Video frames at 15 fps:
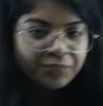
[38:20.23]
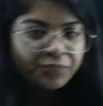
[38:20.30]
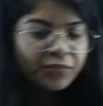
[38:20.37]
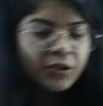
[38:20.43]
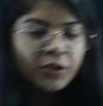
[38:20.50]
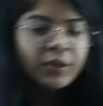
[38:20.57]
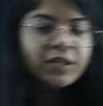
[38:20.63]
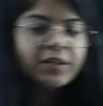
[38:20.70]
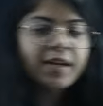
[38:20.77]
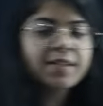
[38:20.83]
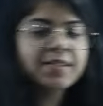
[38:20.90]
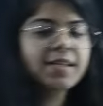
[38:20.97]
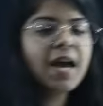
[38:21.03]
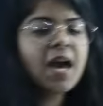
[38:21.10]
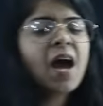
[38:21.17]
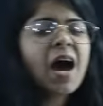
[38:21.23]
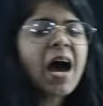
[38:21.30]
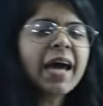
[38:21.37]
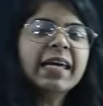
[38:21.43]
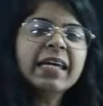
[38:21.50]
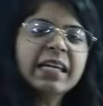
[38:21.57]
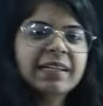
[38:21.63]

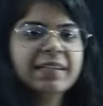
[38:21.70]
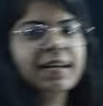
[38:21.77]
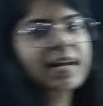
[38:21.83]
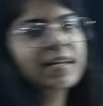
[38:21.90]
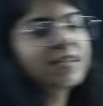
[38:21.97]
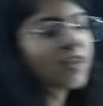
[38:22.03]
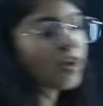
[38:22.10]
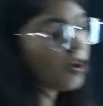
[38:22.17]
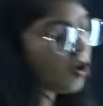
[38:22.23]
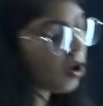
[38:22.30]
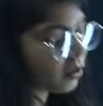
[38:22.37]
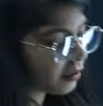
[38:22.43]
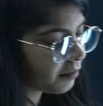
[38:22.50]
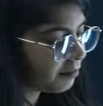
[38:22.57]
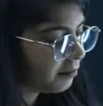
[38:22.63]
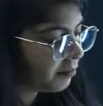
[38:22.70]
I eat rice a lot.